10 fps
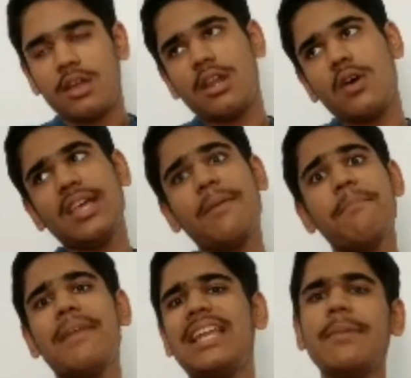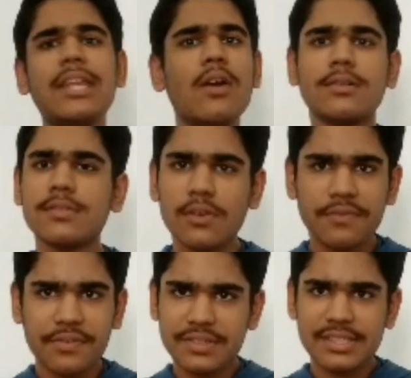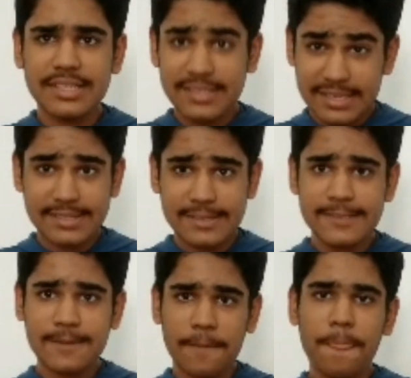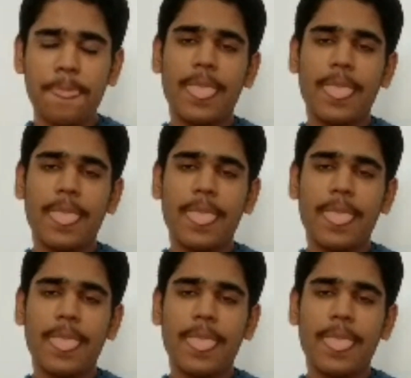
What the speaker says: Now there are many causes of diseases.